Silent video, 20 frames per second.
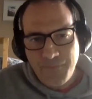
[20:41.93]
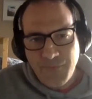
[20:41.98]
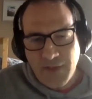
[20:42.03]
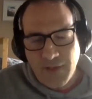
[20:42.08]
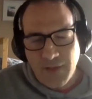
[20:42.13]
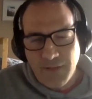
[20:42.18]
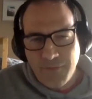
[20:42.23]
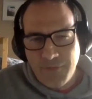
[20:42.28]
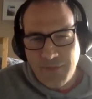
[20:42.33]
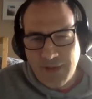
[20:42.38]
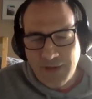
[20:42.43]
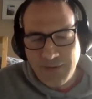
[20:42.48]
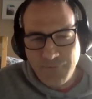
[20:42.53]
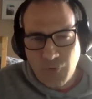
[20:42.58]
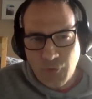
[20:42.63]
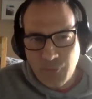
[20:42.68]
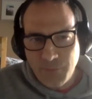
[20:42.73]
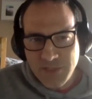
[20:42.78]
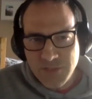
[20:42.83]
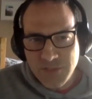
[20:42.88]
And that
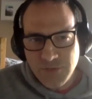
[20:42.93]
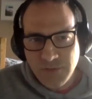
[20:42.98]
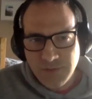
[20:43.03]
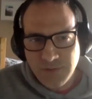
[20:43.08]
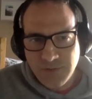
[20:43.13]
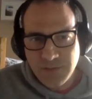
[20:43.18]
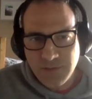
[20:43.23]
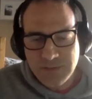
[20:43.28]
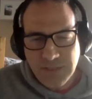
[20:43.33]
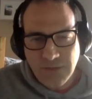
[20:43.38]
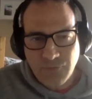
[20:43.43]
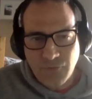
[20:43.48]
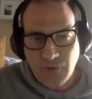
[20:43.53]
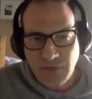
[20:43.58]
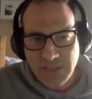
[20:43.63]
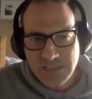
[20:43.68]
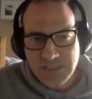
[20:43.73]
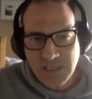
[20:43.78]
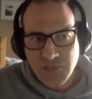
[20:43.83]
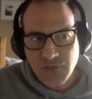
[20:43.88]
information in South
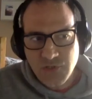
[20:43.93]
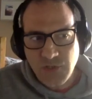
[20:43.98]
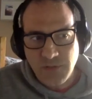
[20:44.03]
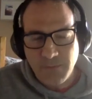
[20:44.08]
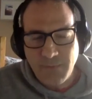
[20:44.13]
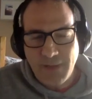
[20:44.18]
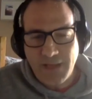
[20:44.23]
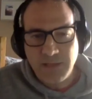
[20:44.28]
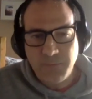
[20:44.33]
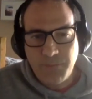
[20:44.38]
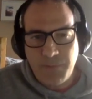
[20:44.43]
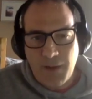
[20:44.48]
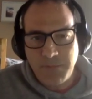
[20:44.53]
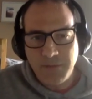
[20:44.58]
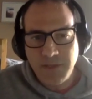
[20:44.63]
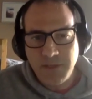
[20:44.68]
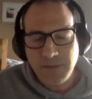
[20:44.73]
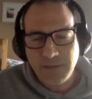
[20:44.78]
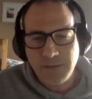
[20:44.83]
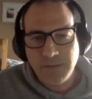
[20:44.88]
Korea is actually made
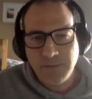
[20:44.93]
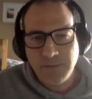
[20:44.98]
public.